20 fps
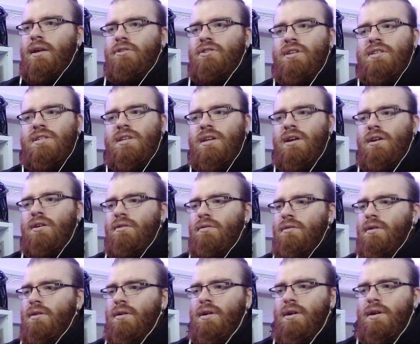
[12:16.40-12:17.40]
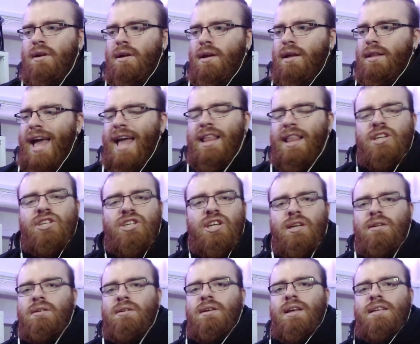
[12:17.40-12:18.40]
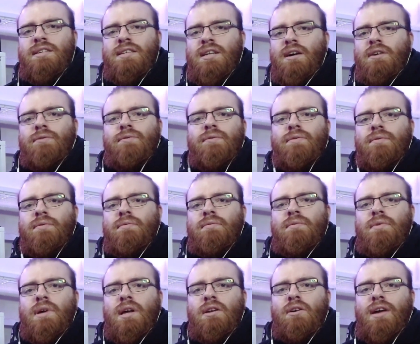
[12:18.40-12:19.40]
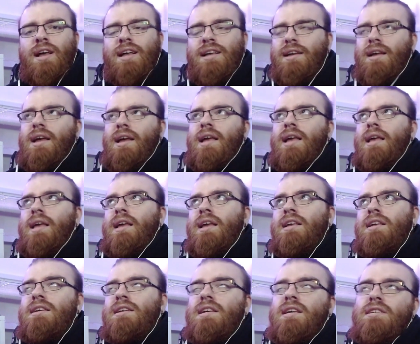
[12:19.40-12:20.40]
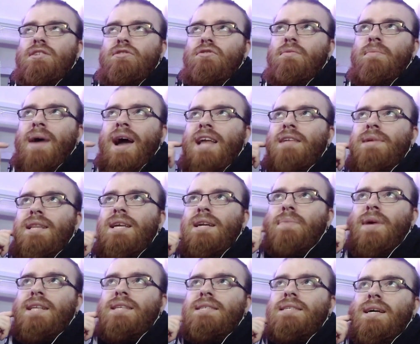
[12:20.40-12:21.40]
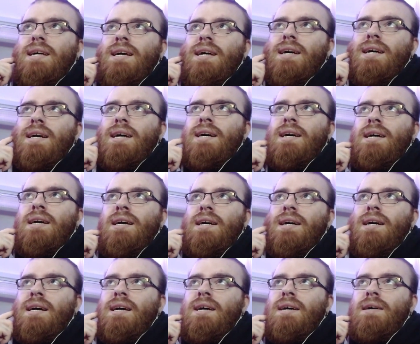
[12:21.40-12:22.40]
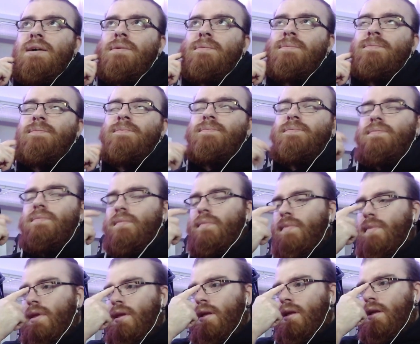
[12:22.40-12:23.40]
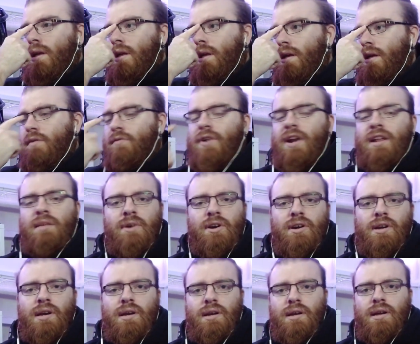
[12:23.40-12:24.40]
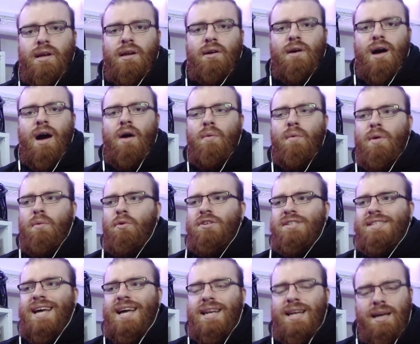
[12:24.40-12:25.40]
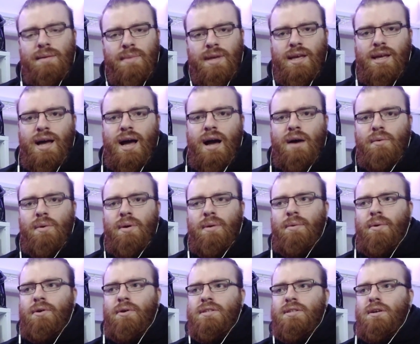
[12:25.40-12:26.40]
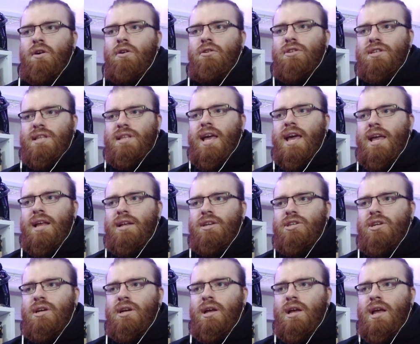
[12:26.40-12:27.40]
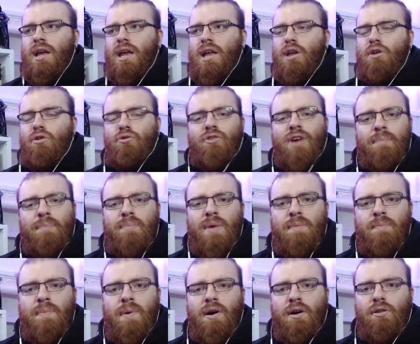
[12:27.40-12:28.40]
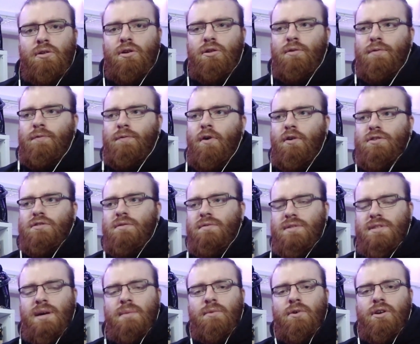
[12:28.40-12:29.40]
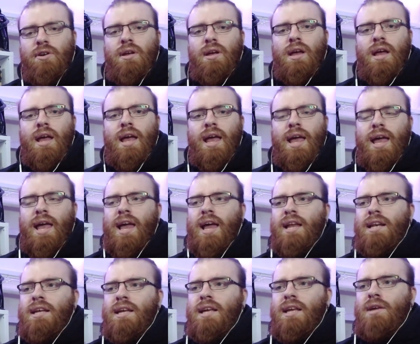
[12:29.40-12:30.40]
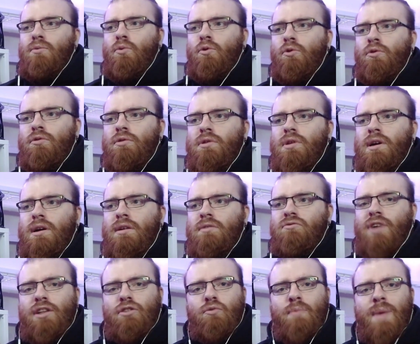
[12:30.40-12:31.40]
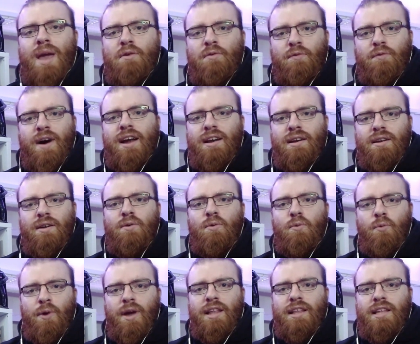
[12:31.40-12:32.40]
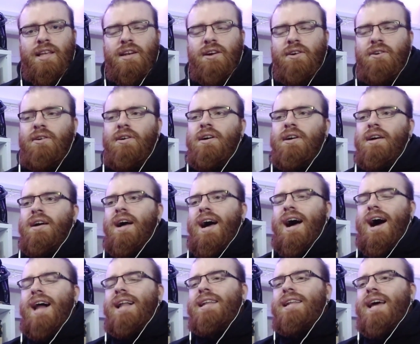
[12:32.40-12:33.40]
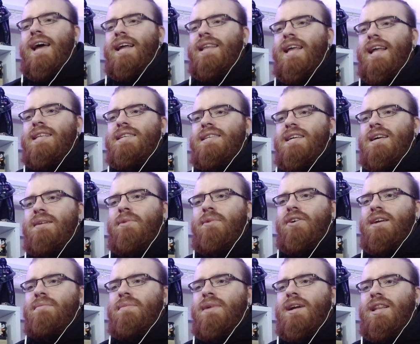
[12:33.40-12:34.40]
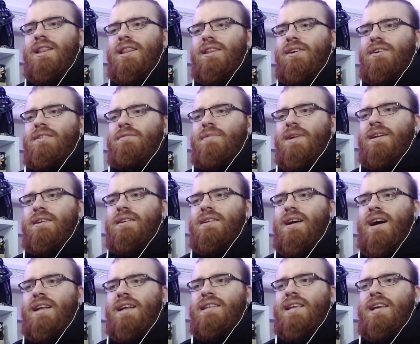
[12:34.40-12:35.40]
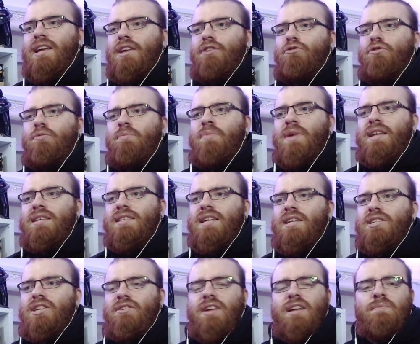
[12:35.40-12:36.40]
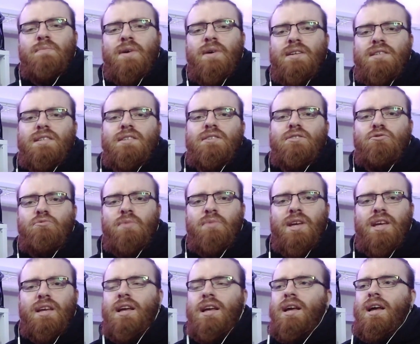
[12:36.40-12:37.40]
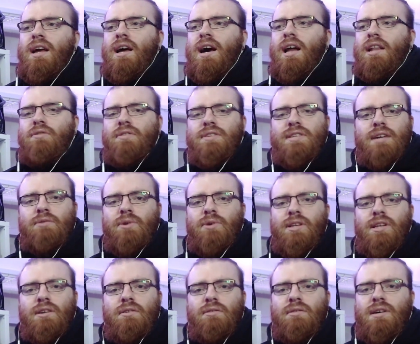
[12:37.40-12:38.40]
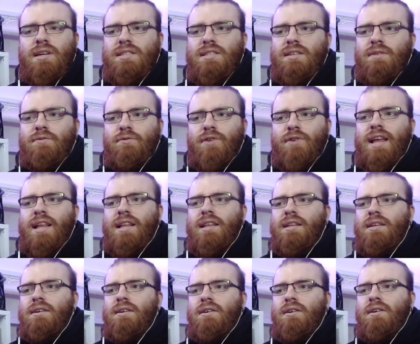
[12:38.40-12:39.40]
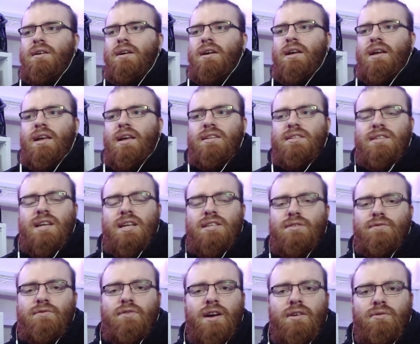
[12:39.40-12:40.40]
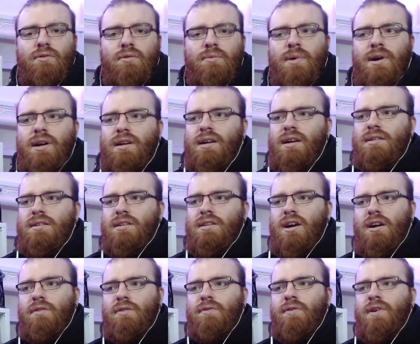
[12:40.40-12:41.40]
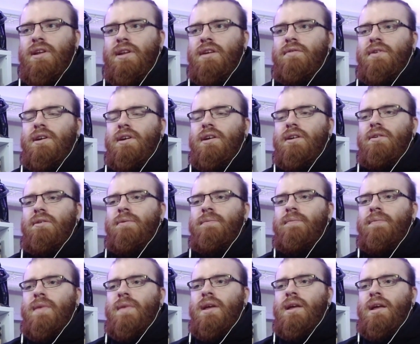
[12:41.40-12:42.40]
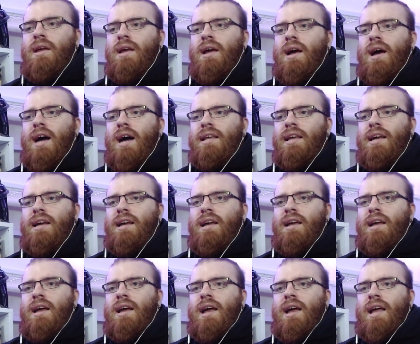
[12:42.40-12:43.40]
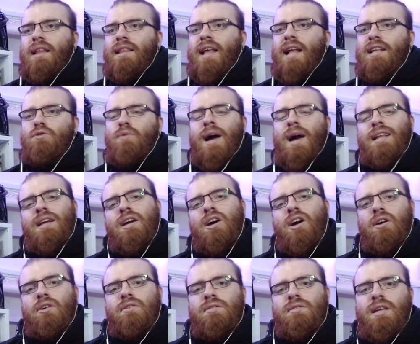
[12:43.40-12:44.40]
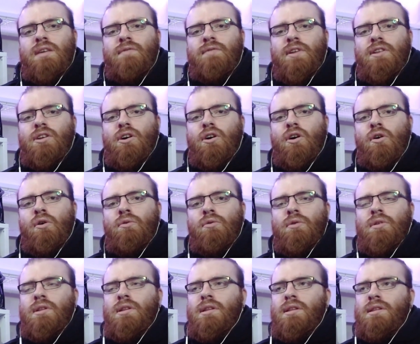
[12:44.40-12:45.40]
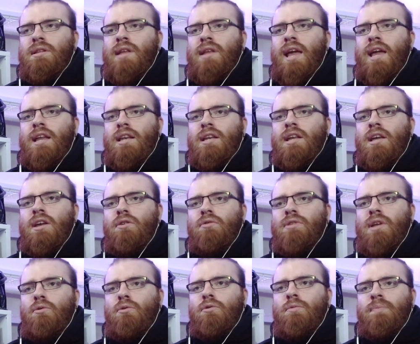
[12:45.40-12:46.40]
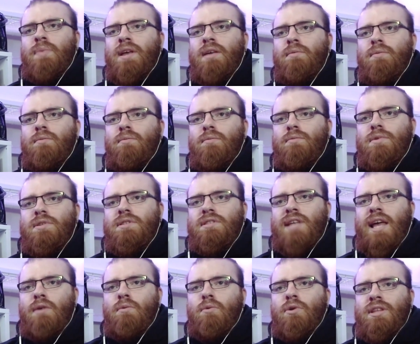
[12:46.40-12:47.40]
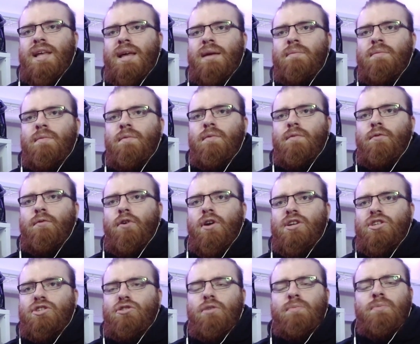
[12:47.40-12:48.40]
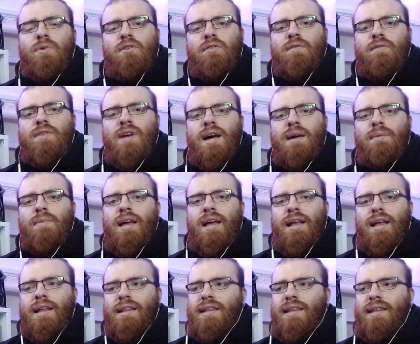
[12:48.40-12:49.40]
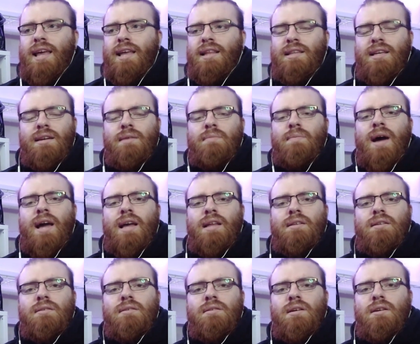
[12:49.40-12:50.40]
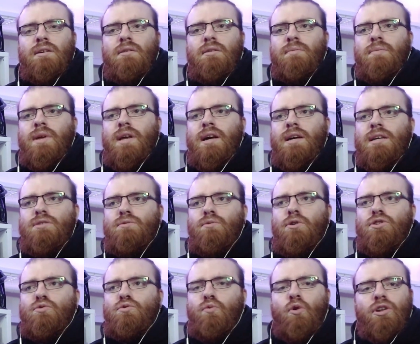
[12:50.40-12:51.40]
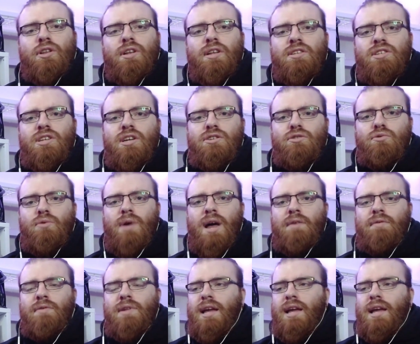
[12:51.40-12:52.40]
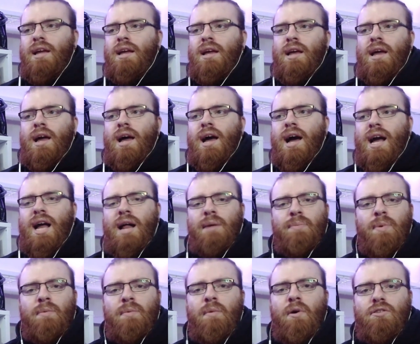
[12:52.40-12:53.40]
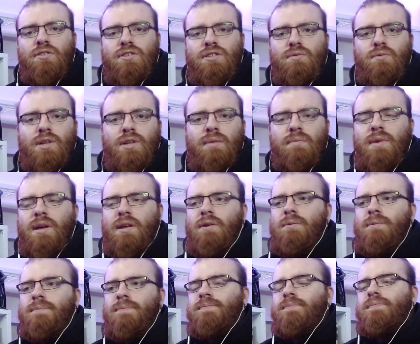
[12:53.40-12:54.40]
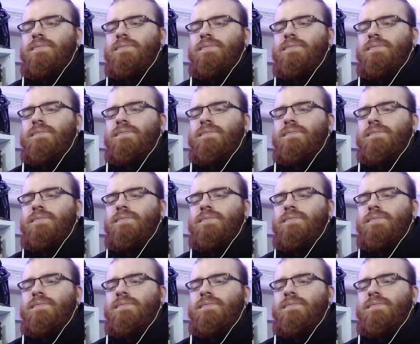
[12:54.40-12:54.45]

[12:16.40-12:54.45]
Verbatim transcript: Just you know, the energy is enough. You know, he is reminding me a little bit um, Freddie Mercury. You know how he was dynamic, how he was on stage. You'll grab people, you'll focus on someone. And he would uh, try to make fun with, you know. I like that thing about him a lot, man. I think he will be such a great person to be alongside with, you know, as a friend, or in this case, if you are a woman, as a girlfriend even, you know. I think that's why the girls, even though they knew they would be staying with them for a short period of time, they didn't mind, you know, because it was worth it just to have like a couple of months with him, you know,